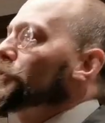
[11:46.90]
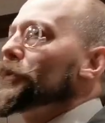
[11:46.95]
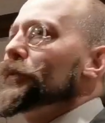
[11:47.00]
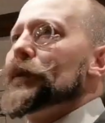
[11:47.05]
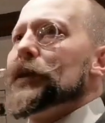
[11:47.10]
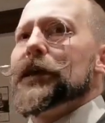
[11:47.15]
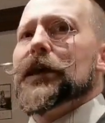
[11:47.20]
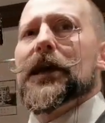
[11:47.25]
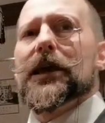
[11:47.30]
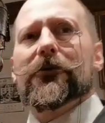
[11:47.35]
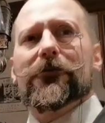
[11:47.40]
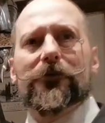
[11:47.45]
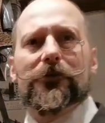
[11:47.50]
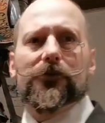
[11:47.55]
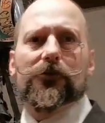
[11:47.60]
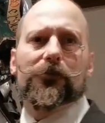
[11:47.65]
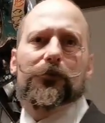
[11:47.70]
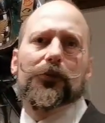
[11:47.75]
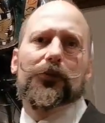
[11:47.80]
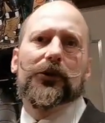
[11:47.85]
with the
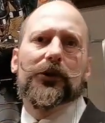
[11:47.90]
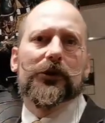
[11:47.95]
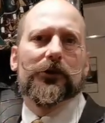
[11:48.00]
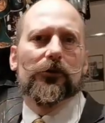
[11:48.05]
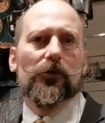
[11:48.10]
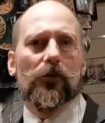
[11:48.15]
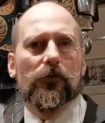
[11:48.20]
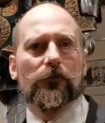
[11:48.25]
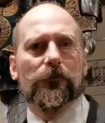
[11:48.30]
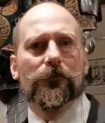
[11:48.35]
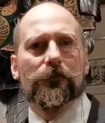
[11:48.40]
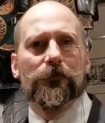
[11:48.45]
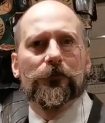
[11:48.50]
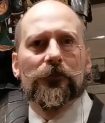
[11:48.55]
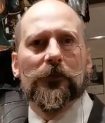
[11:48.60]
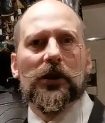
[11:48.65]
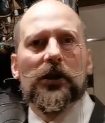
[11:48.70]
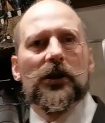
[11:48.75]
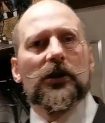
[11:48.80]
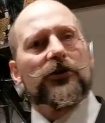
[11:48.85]
effort of putting it on.
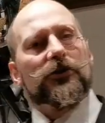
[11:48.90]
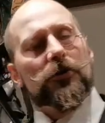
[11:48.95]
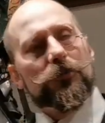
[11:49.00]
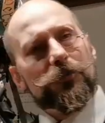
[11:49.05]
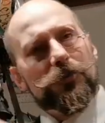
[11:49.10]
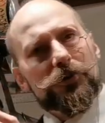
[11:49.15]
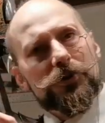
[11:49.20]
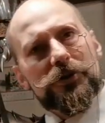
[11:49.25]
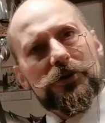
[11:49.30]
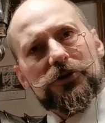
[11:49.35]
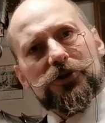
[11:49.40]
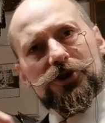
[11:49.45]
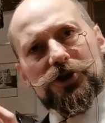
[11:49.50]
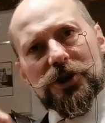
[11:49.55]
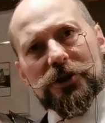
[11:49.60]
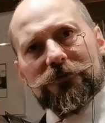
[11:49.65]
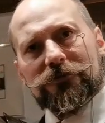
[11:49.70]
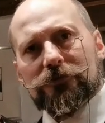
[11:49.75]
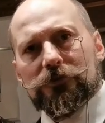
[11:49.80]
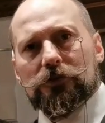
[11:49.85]
So putting a
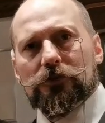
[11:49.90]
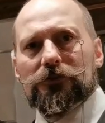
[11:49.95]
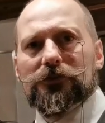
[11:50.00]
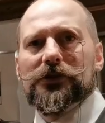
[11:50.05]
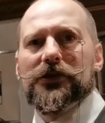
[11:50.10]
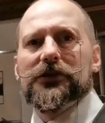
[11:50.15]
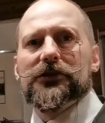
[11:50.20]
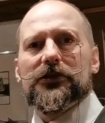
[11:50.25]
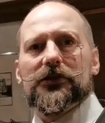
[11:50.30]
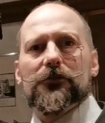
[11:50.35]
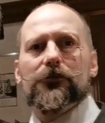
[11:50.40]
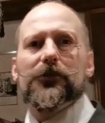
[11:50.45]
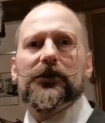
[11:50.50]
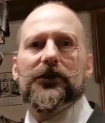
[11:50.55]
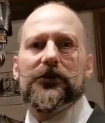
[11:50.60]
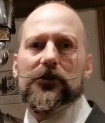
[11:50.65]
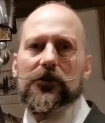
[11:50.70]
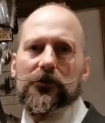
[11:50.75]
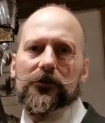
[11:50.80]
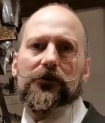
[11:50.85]
chafron on needs to be
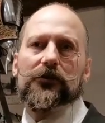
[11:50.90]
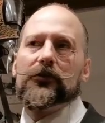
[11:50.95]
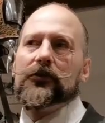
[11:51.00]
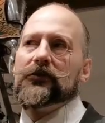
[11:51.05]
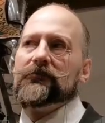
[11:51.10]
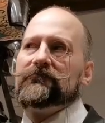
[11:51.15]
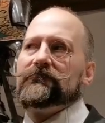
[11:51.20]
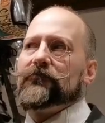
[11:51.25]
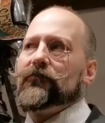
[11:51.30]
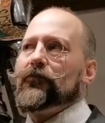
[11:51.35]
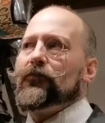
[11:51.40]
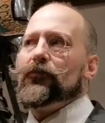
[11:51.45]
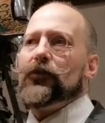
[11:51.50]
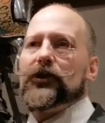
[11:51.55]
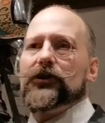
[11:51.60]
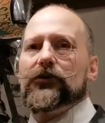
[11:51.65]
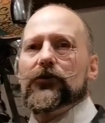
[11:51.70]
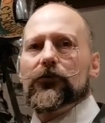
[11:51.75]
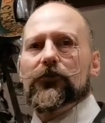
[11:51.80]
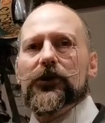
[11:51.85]
done
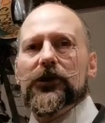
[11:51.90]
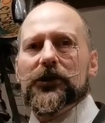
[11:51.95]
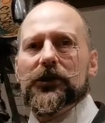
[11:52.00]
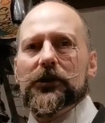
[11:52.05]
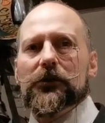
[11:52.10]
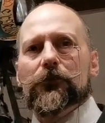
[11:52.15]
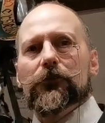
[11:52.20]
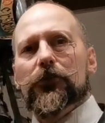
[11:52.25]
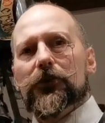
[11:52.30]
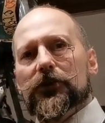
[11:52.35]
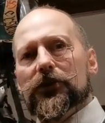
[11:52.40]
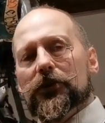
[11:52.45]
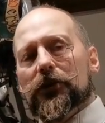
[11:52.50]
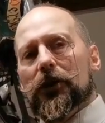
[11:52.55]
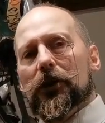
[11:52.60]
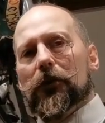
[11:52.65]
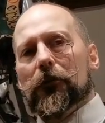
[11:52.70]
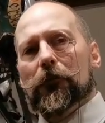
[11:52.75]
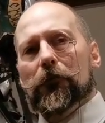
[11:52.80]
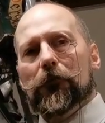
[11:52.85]
when you're ready, but
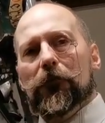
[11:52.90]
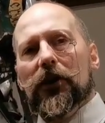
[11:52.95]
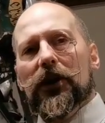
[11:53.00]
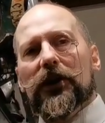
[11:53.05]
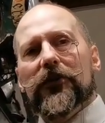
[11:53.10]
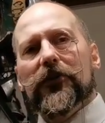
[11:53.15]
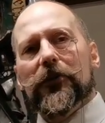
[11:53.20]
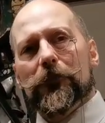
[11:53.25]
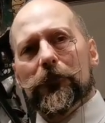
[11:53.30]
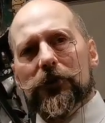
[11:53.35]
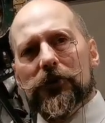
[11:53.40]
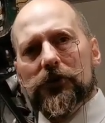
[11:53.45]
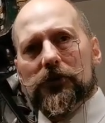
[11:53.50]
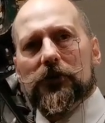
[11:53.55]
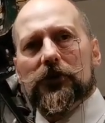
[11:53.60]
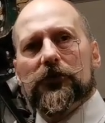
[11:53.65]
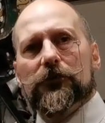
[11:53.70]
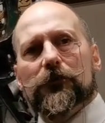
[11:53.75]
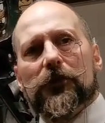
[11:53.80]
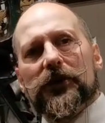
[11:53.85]
a leather
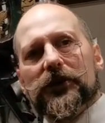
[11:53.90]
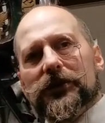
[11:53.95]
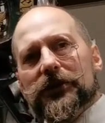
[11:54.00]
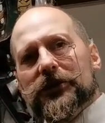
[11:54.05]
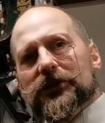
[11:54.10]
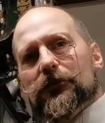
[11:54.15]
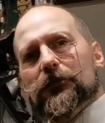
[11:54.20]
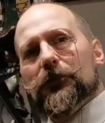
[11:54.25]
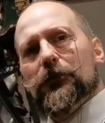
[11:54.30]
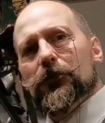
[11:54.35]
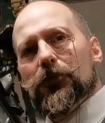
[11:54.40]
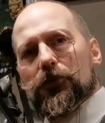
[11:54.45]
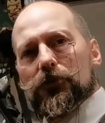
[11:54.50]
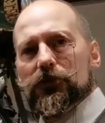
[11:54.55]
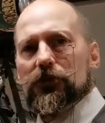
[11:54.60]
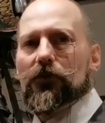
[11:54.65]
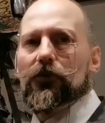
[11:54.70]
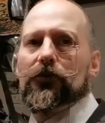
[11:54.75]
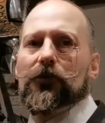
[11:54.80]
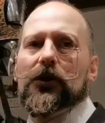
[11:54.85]
bard might need to be
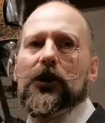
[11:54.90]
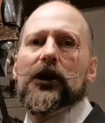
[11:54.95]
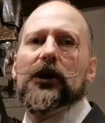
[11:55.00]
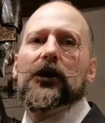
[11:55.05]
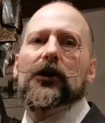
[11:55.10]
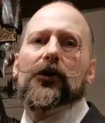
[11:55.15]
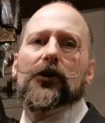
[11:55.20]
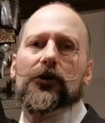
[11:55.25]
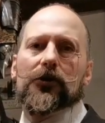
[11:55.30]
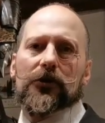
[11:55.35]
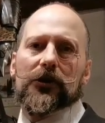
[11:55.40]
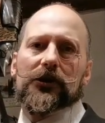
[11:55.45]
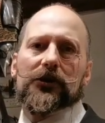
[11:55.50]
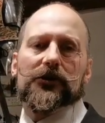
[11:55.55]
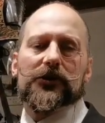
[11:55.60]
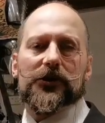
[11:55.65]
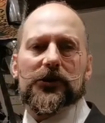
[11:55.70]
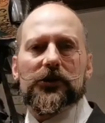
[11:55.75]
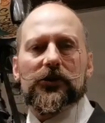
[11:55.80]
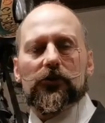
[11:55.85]
put on
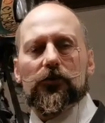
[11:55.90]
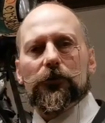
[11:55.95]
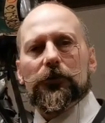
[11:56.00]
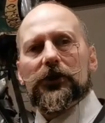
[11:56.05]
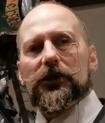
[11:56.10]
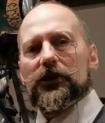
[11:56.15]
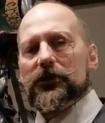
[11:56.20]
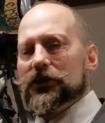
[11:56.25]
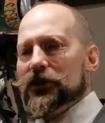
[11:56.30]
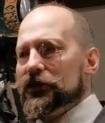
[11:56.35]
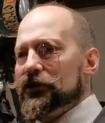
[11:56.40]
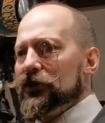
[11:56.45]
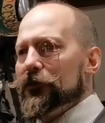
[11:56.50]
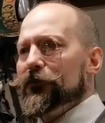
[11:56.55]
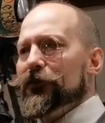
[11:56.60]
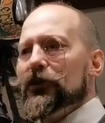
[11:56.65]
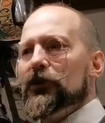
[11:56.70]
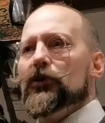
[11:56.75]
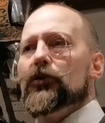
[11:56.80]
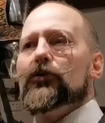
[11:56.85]
earlier still, because it's
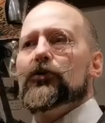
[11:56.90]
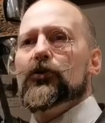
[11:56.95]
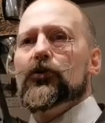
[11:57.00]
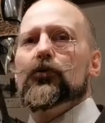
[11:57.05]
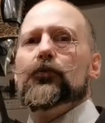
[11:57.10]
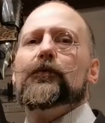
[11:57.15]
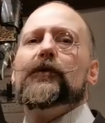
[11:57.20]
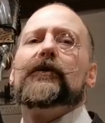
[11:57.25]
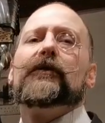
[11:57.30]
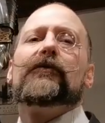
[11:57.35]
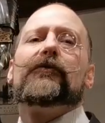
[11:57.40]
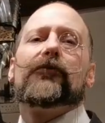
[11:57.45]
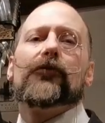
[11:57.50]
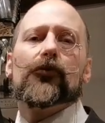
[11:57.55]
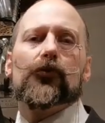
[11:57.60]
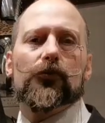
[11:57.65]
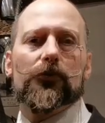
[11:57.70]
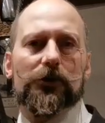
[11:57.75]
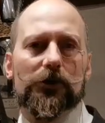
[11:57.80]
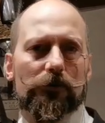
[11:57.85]
something you do
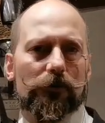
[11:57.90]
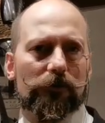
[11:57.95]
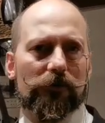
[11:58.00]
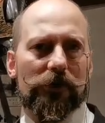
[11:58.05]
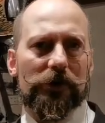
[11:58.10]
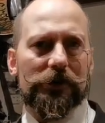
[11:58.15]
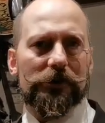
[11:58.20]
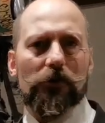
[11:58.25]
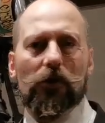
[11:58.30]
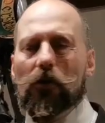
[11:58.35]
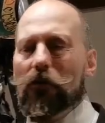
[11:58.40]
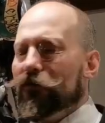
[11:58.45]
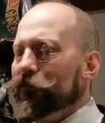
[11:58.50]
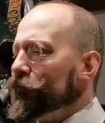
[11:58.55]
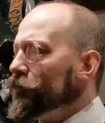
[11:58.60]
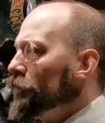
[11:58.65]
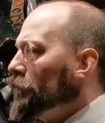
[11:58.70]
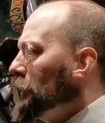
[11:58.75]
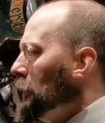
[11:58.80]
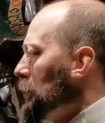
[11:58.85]
before you ride
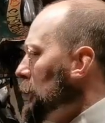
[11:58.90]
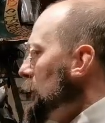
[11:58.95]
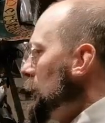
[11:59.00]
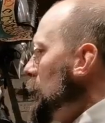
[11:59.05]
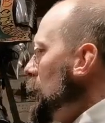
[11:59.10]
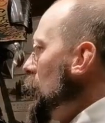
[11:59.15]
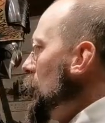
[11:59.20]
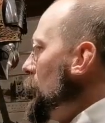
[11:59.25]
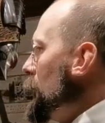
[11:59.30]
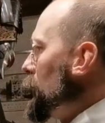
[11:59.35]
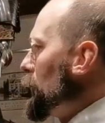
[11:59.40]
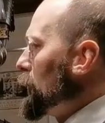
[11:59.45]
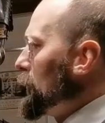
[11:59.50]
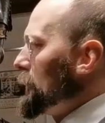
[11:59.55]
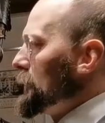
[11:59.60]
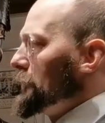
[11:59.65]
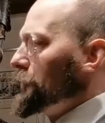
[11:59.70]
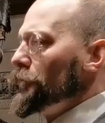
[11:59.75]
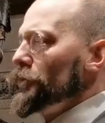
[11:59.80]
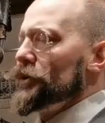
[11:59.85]
off.
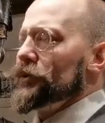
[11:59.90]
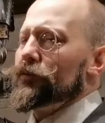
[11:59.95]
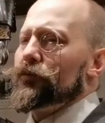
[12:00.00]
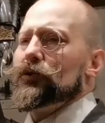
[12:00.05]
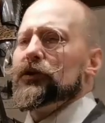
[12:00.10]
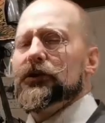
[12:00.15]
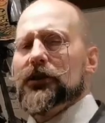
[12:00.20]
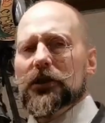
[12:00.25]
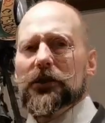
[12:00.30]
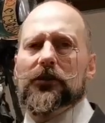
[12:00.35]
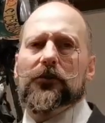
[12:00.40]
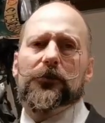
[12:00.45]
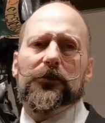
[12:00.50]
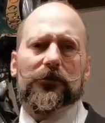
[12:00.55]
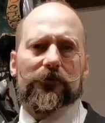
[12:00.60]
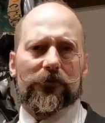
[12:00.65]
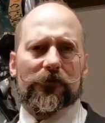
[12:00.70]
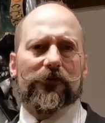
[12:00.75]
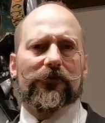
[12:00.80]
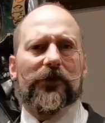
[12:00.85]
Putting the bard on is a little bit
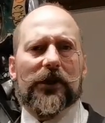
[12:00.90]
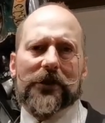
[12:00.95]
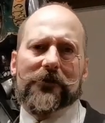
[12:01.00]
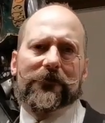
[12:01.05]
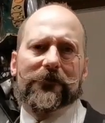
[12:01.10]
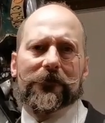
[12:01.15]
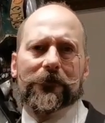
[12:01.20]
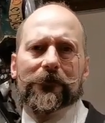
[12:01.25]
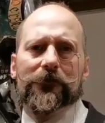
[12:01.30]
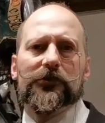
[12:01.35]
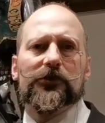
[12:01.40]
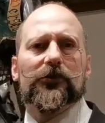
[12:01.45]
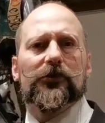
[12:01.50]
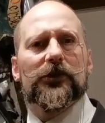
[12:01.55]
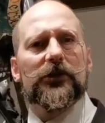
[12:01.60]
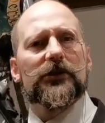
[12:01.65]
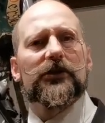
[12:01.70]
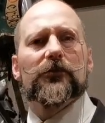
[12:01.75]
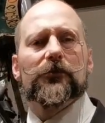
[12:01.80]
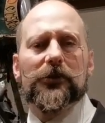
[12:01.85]
of a faff, so
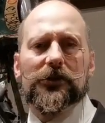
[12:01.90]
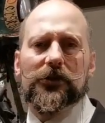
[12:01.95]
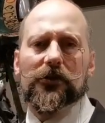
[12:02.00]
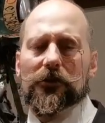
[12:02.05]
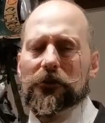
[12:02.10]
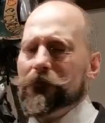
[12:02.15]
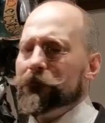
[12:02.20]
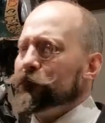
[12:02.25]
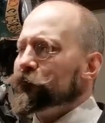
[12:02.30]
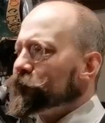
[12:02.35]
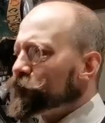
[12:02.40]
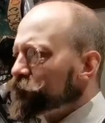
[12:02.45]
it needs to be done